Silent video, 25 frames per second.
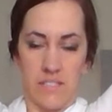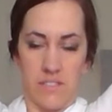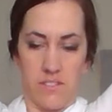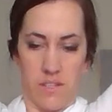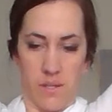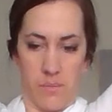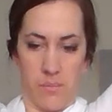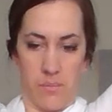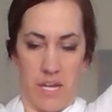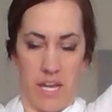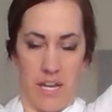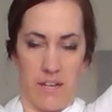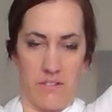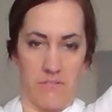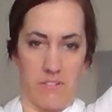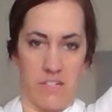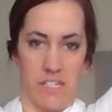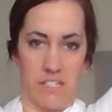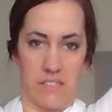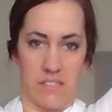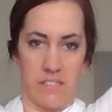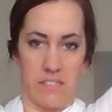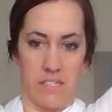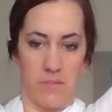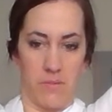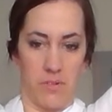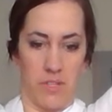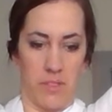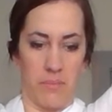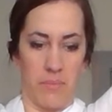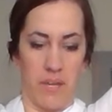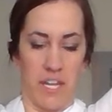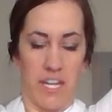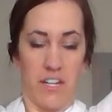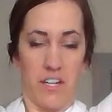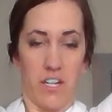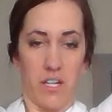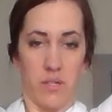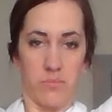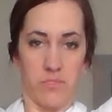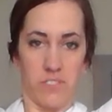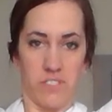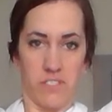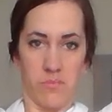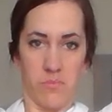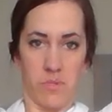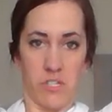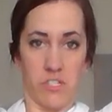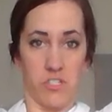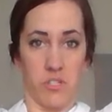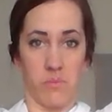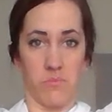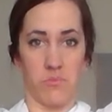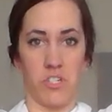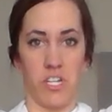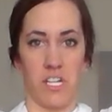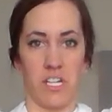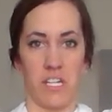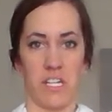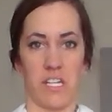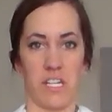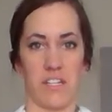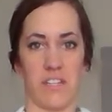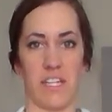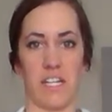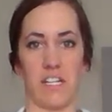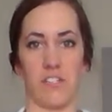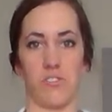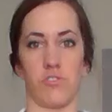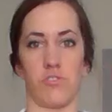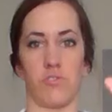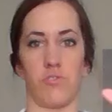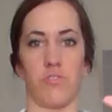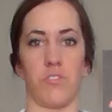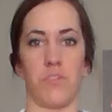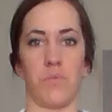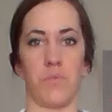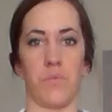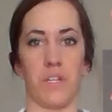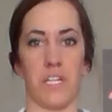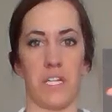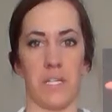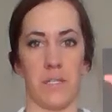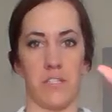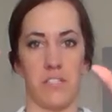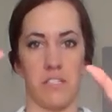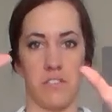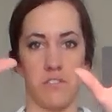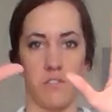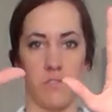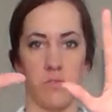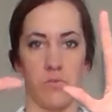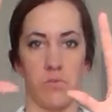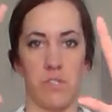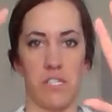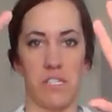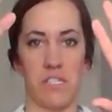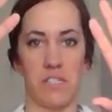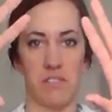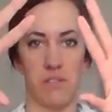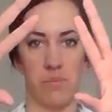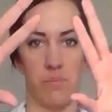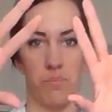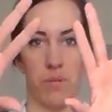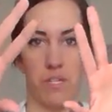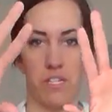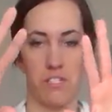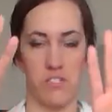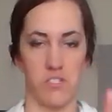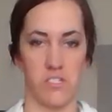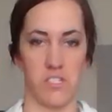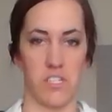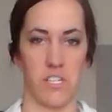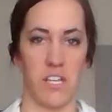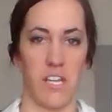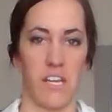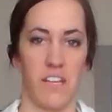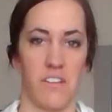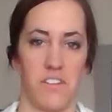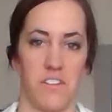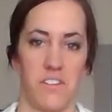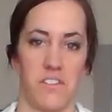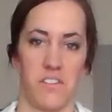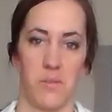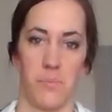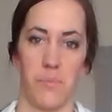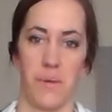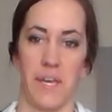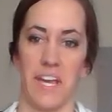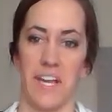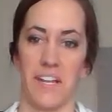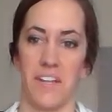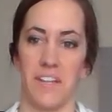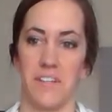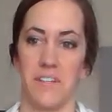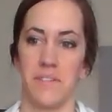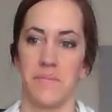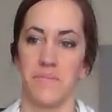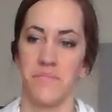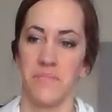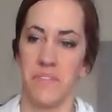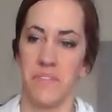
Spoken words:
So I'm not raising it with my arms as much, I'm trying to get that shoulder blade to squeeze and pinch together in the back.